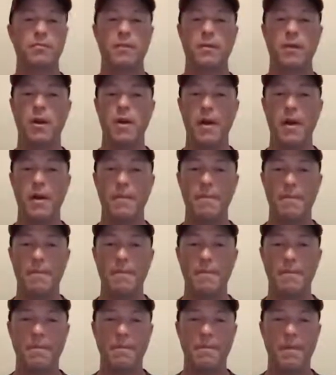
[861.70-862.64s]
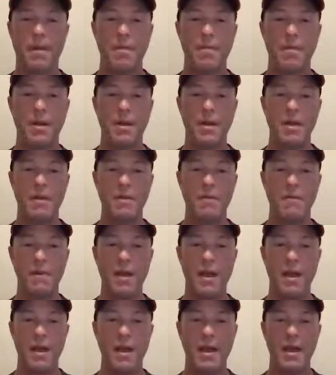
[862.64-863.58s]
All right, I'm going to give
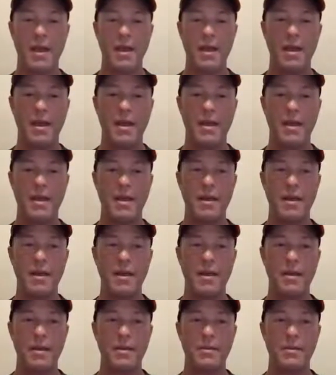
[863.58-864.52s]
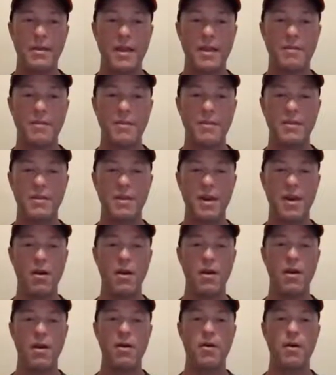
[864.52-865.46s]
a safety
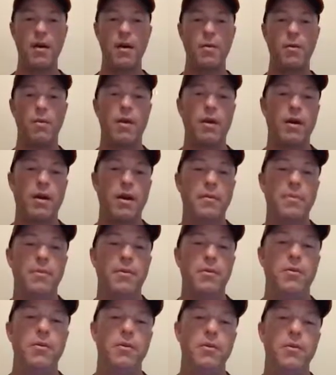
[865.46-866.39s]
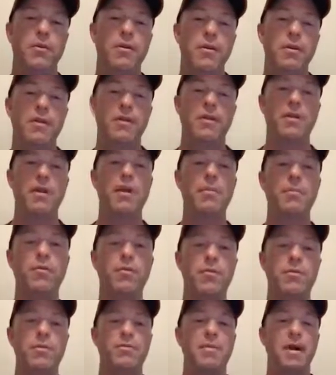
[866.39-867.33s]
scenario, and I want a couple
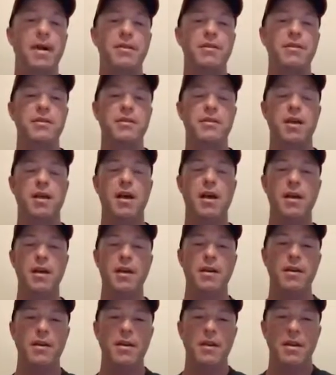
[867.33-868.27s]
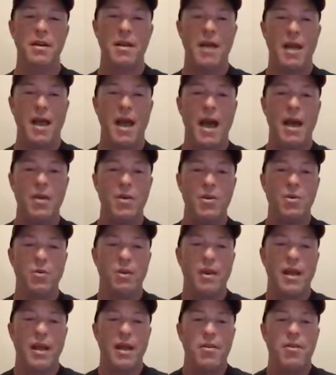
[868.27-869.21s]
responses on how you
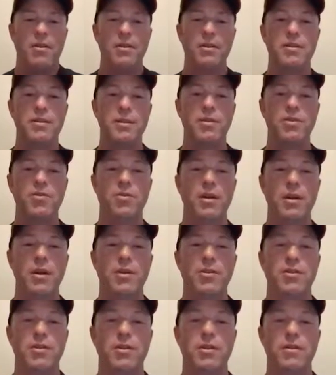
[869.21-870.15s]
would handle the situation.